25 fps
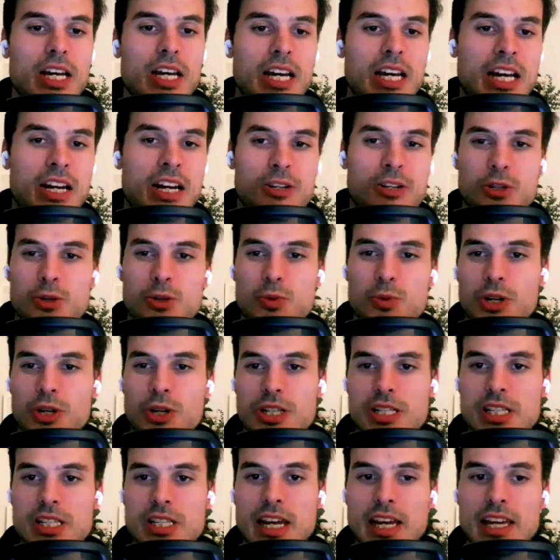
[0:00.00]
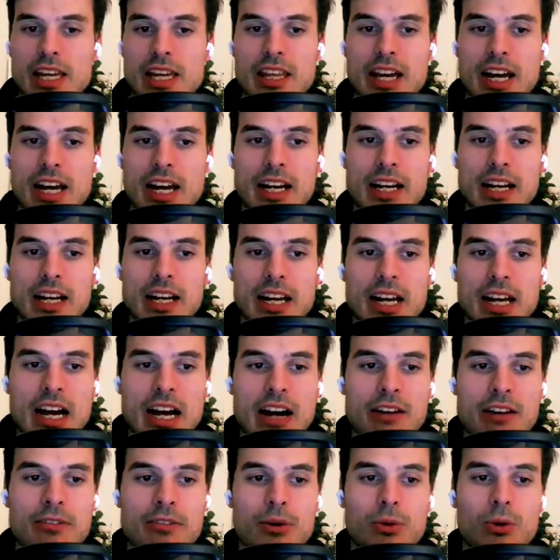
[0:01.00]
kind of just want to say that
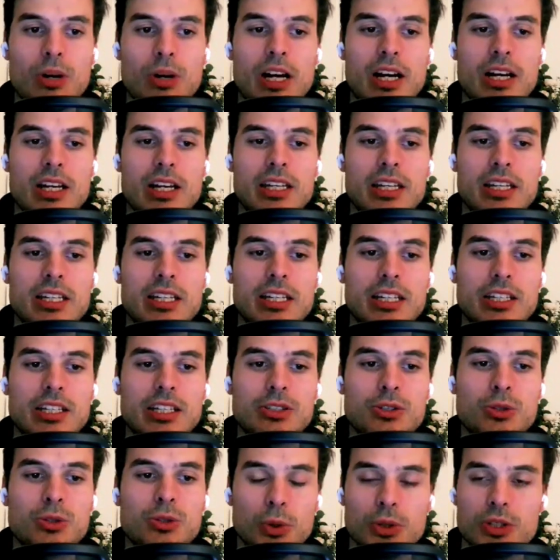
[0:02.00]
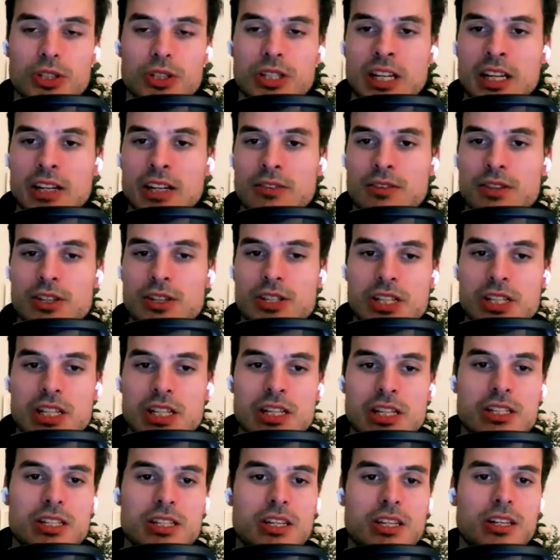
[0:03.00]
I feel like towards the end of the
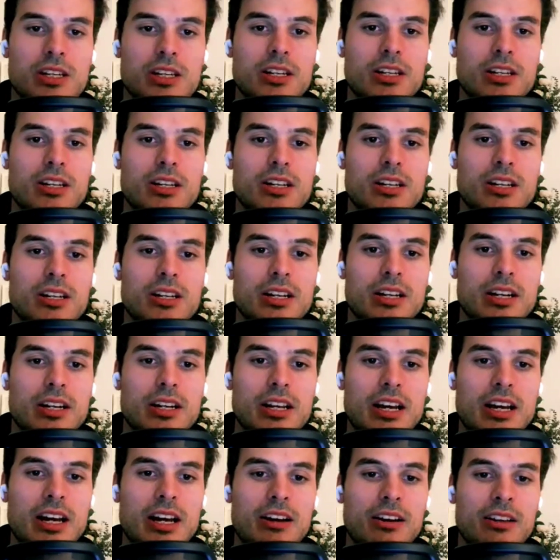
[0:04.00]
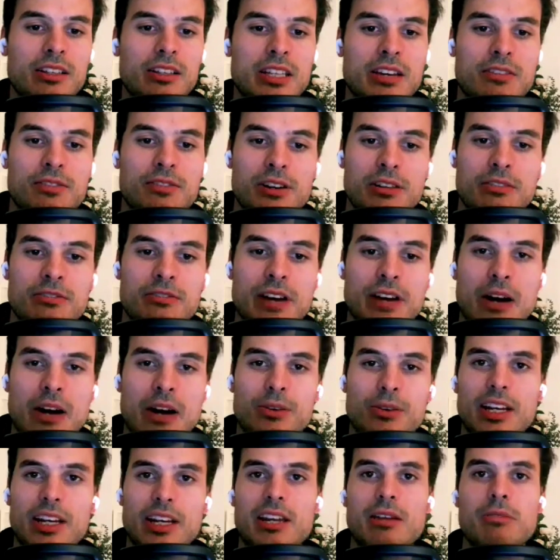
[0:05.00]
season, I definitely
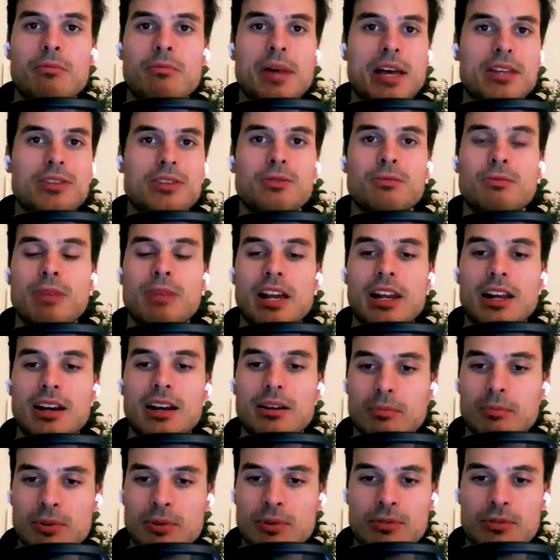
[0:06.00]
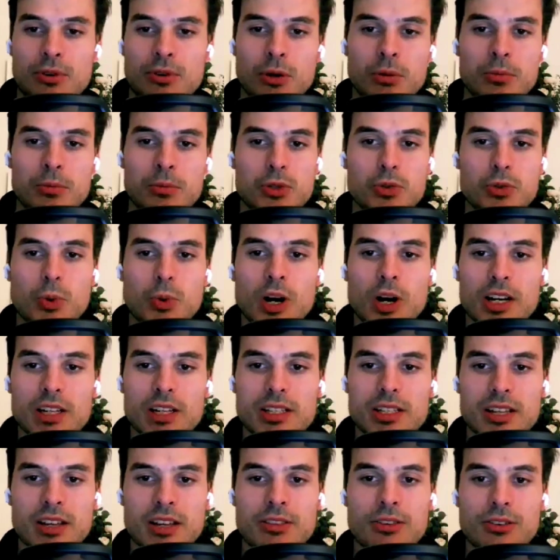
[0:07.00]
found like a better Bela performance
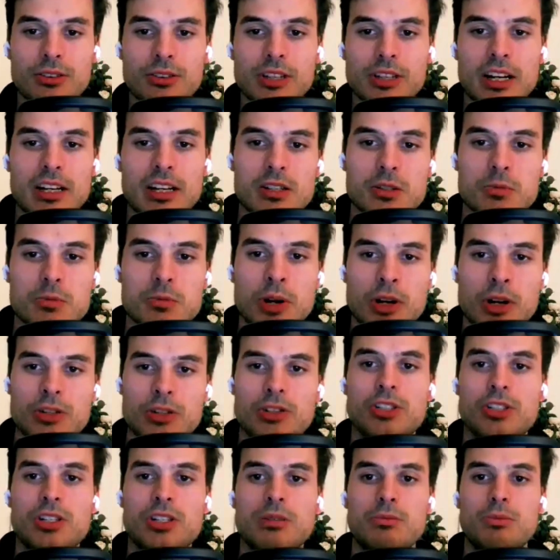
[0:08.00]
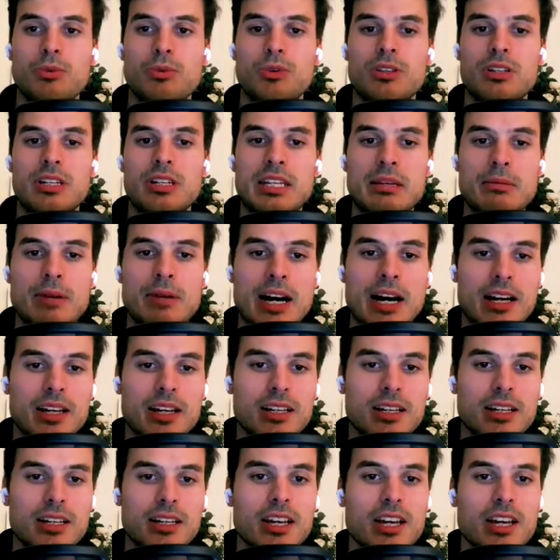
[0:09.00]
wise. I thought that his partnership with Livac